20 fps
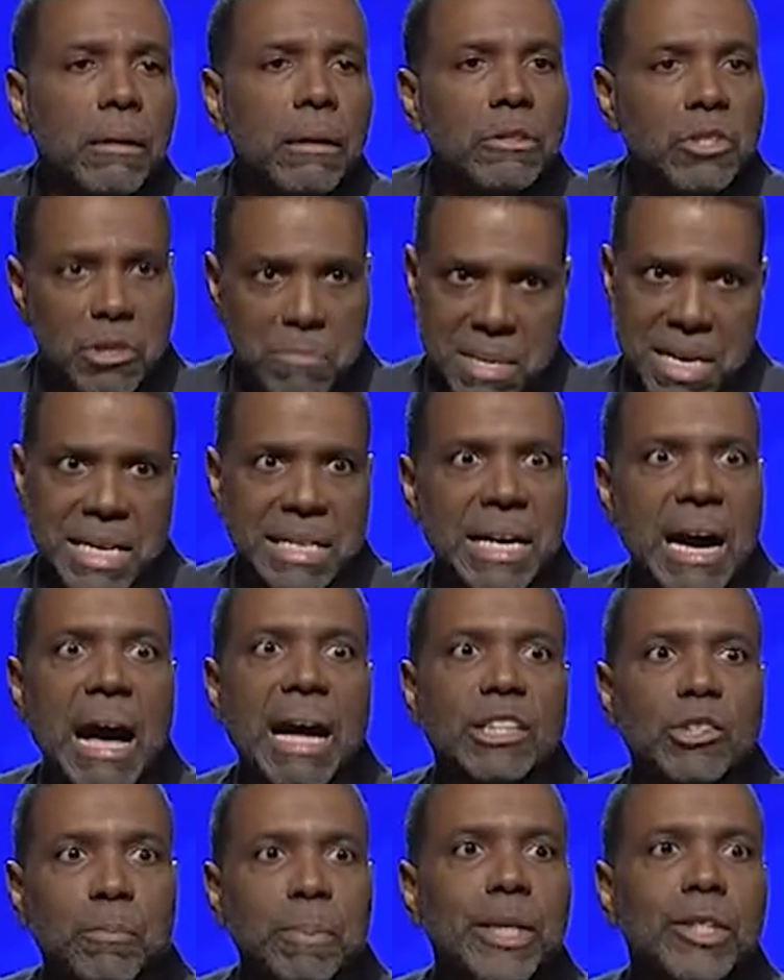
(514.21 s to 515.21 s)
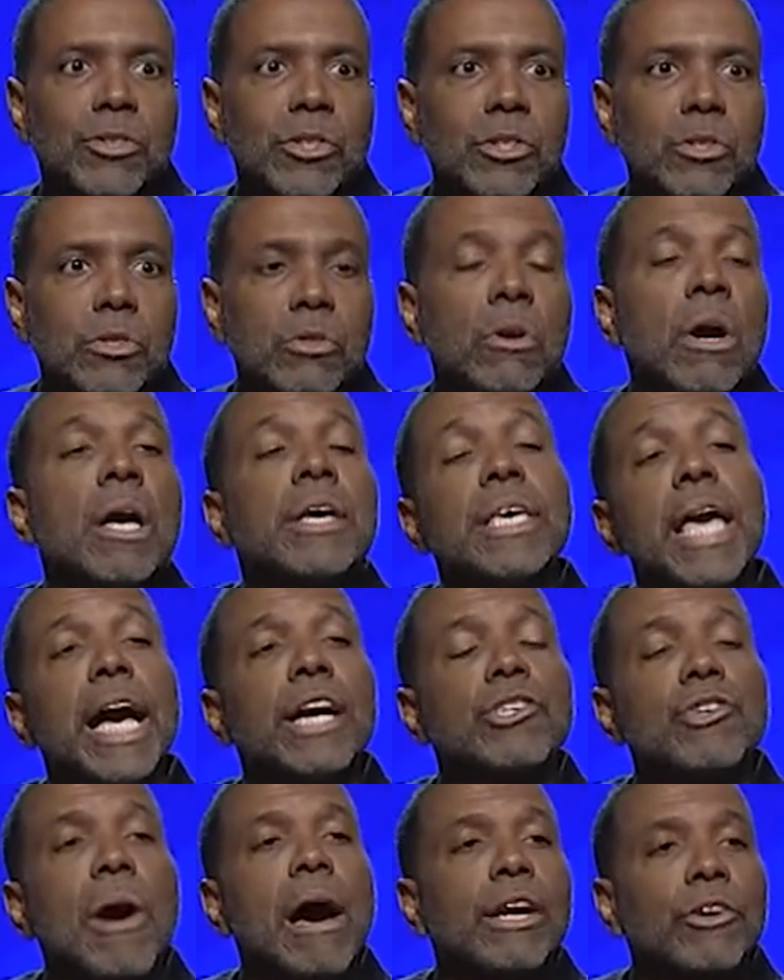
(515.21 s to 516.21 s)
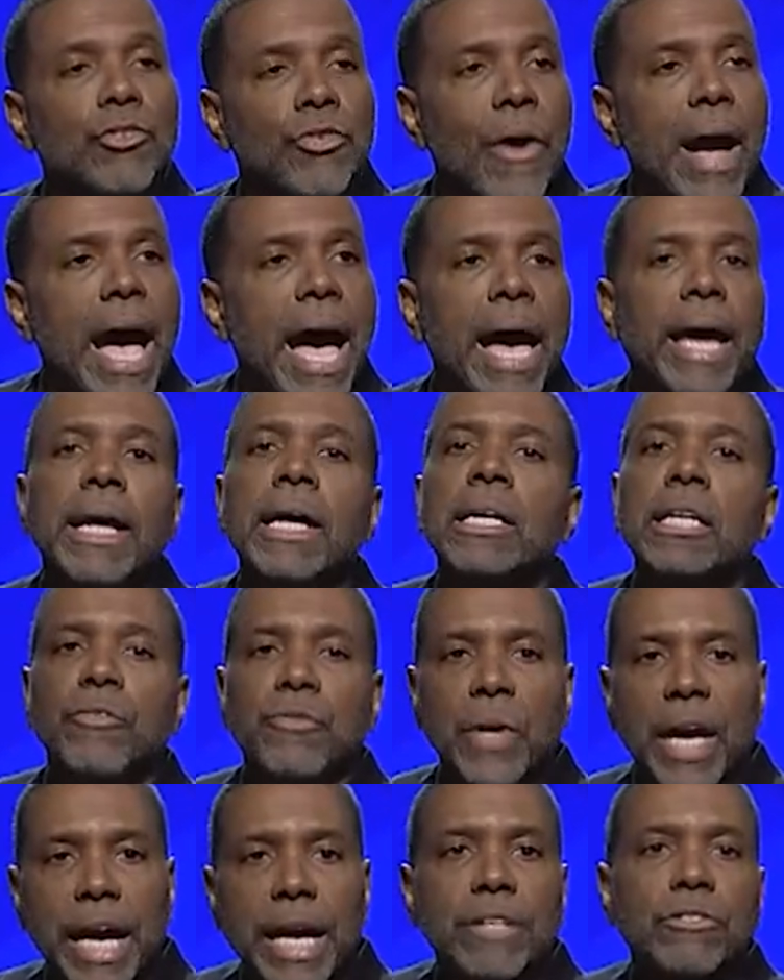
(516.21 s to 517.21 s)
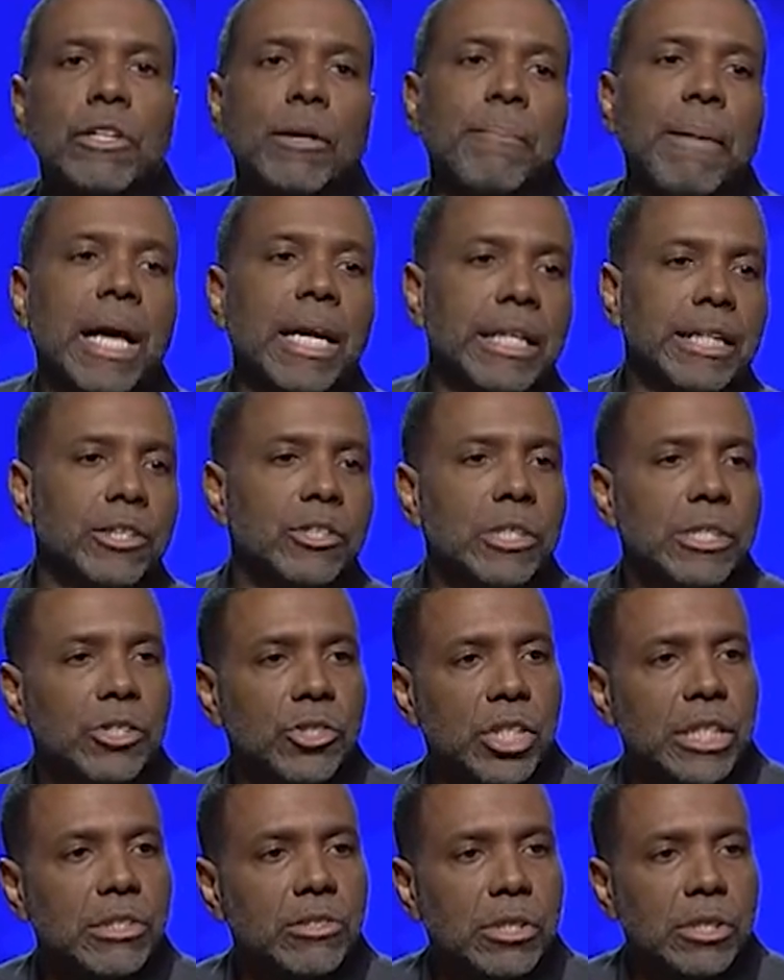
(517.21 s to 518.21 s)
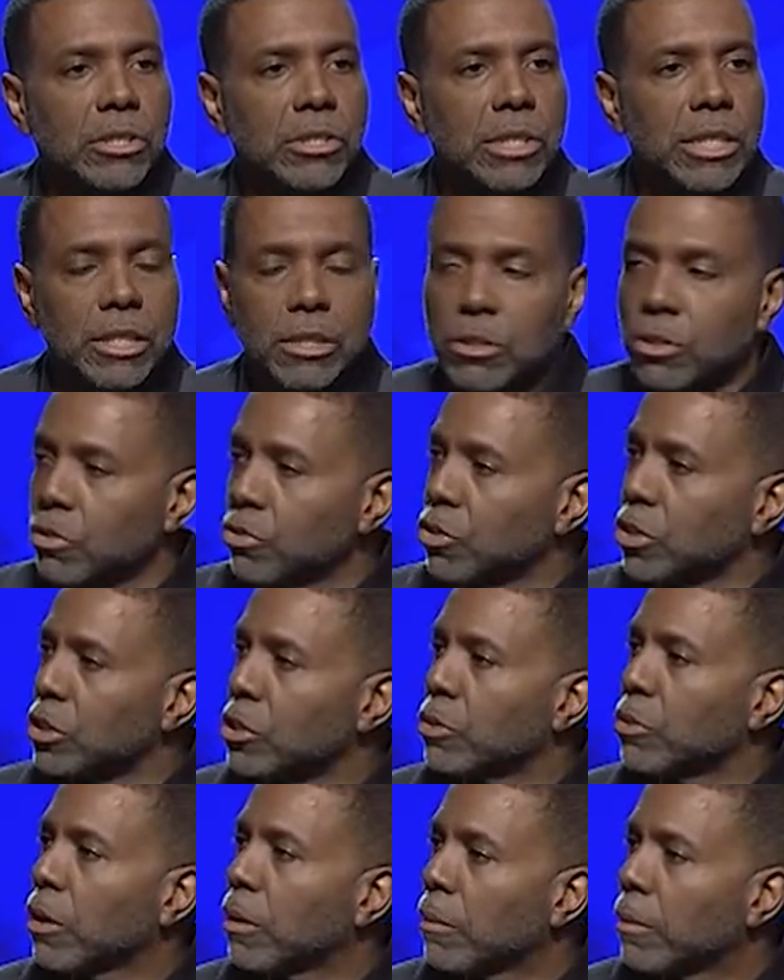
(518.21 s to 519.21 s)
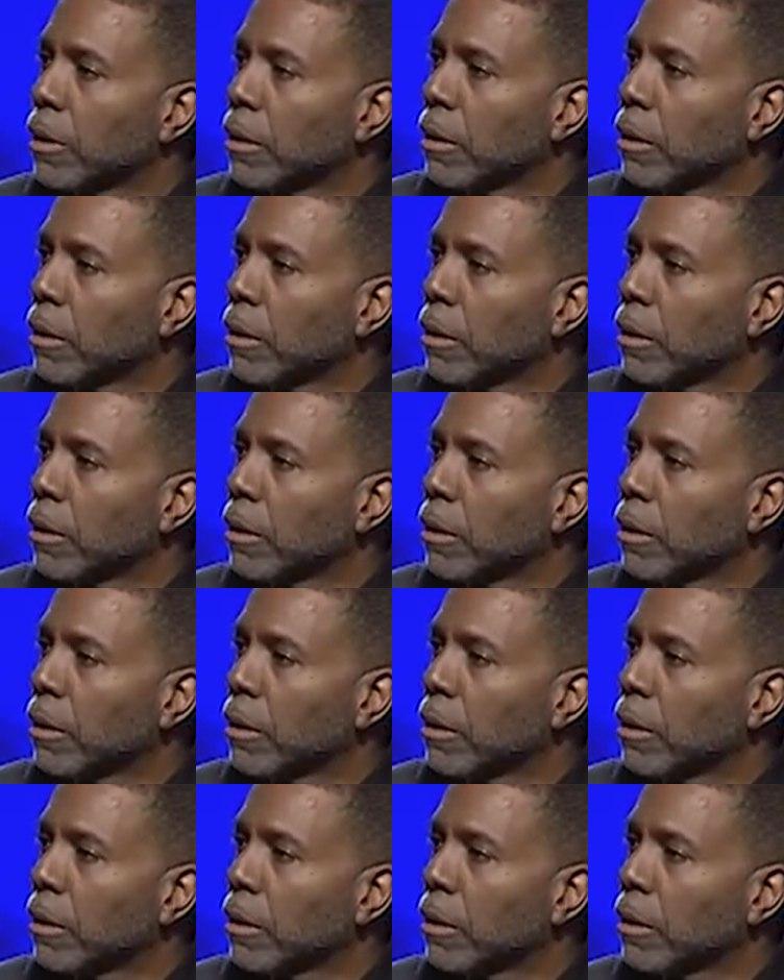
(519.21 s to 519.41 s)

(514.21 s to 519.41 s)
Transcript: You mean God speaks to you? Yeah, you ought to try it. Lift your hands up, I'll lead you to Jesus and introduce you to Him.